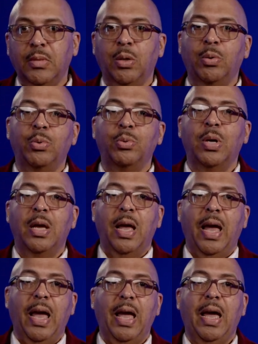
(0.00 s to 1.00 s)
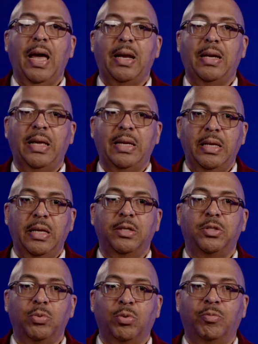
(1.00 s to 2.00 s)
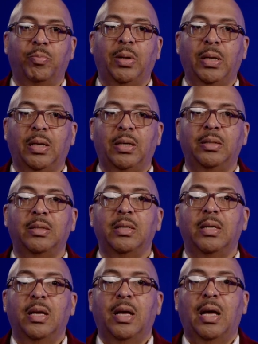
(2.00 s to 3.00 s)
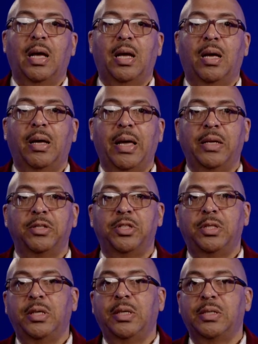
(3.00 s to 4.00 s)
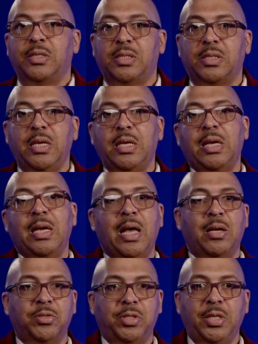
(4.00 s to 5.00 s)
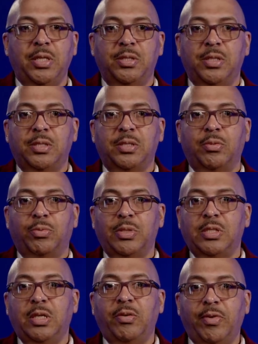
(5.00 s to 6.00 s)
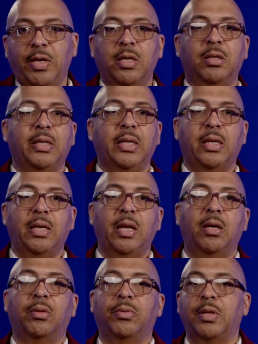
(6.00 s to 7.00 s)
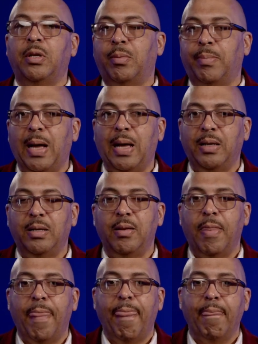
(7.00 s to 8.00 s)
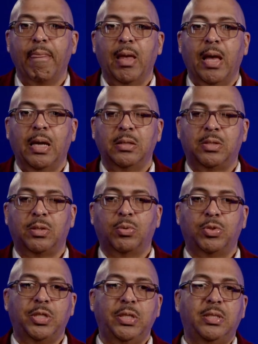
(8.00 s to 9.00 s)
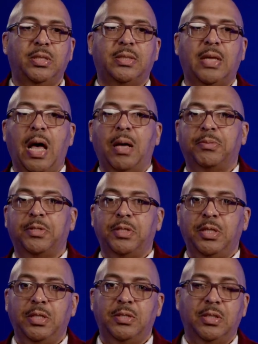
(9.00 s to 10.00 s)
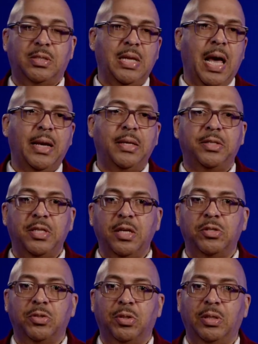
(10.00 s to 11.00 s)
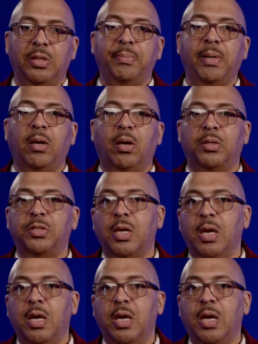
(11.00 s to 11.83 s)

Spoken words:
who had an issue of blood, and she is seeking out Jesus to receive healing and health in her body. And so she stops Jesus, not intentionally, because